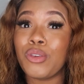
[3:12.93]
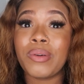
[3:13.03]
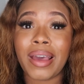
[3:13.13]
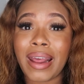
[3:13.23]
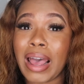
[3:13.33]
You
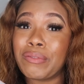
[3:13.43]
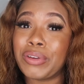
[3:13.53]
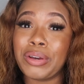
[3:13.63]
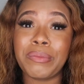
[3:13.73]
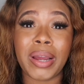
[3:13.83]
gotta have
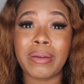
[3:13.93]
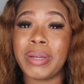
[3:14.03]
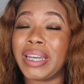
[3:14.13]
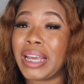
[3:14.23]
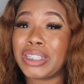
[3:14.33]
good
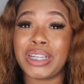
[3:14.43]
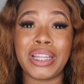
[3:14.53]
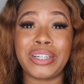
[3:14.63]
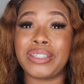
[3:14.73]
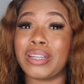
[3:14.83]
recommendation
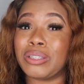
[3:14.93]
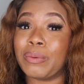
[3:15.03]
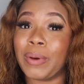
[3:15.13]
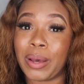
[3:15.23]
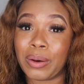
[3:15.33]
letters as
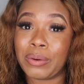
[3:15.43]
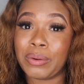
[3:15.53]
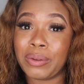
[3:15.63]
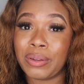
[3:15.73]
well.